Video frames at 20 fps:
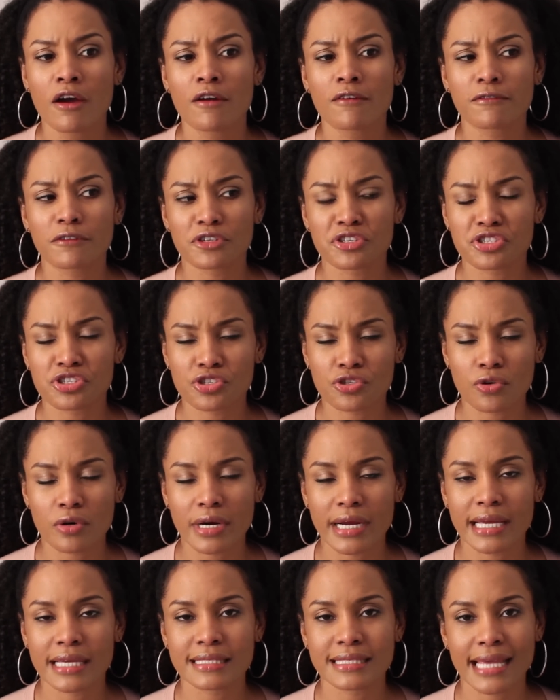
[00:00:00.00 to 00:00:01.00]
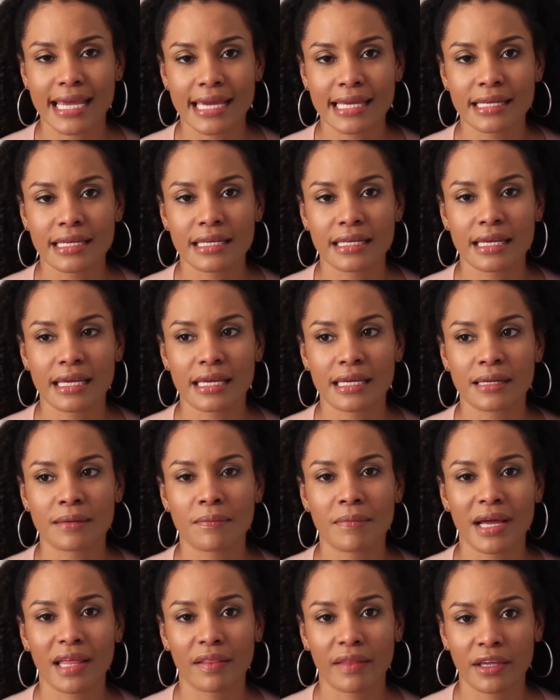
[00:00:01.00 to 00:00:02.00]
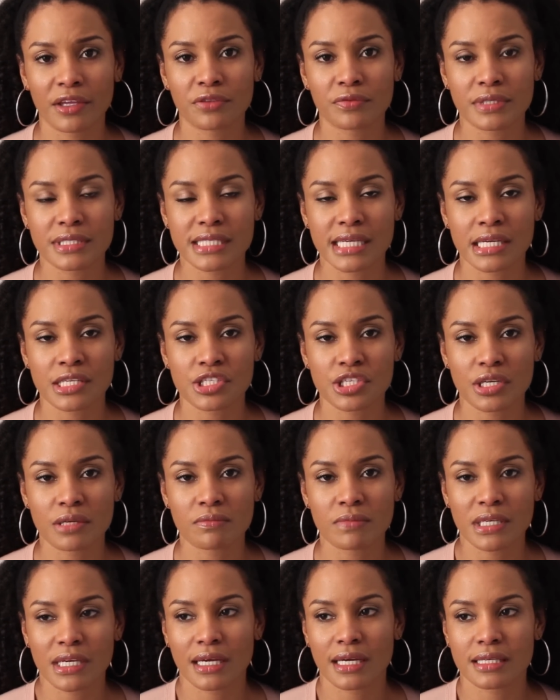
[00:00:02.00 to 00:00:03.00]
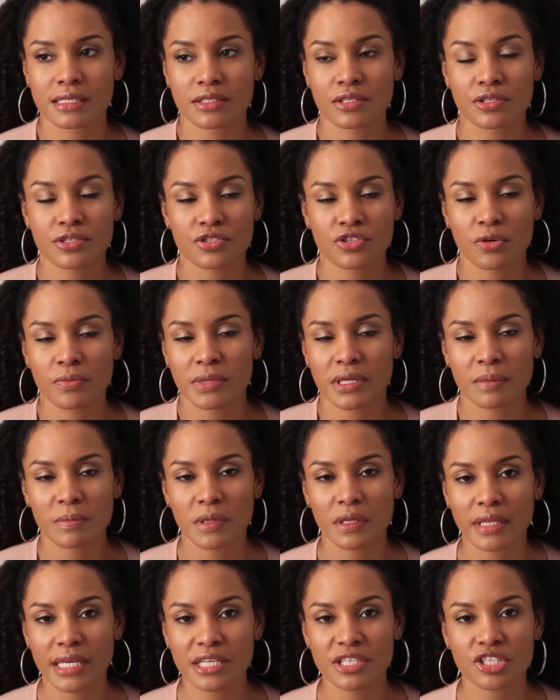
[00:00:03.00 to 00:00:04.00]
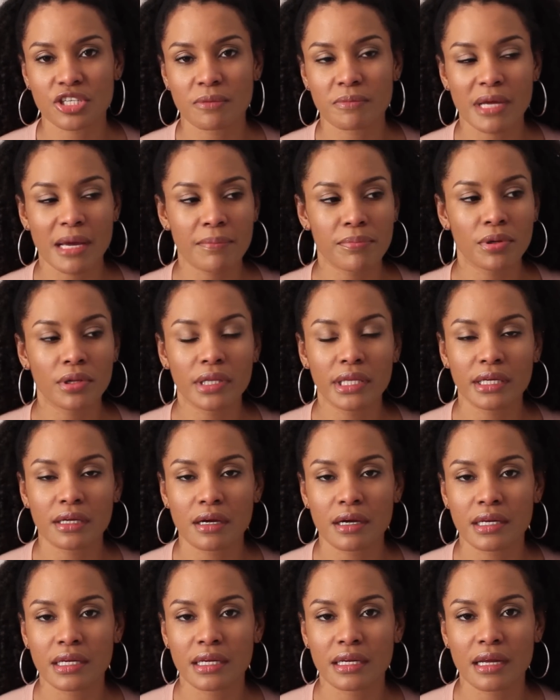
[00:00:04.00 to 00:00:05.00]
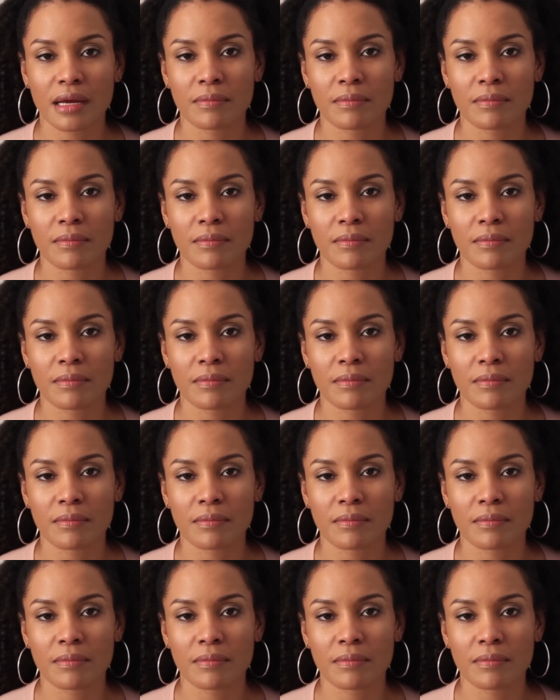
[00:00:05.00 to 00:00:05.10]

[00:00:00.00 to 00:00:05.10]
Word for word: for sure has aided in my length retention because there's no manipulation. I'm not pulling on it.